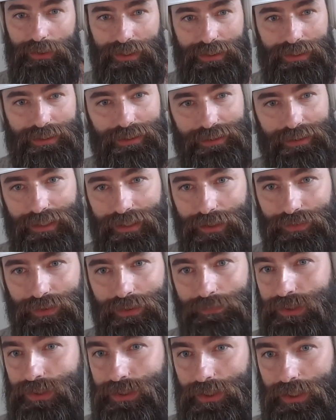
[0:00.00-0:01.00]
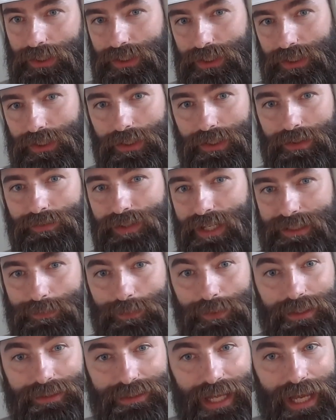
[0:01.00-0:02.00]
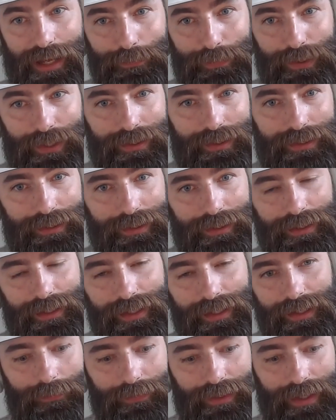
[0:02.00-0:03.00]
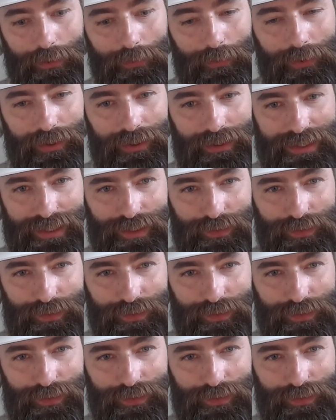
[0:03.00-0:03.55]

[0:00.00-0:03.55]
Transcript: Is a ton of infrastructure investment has happened, and now we're in this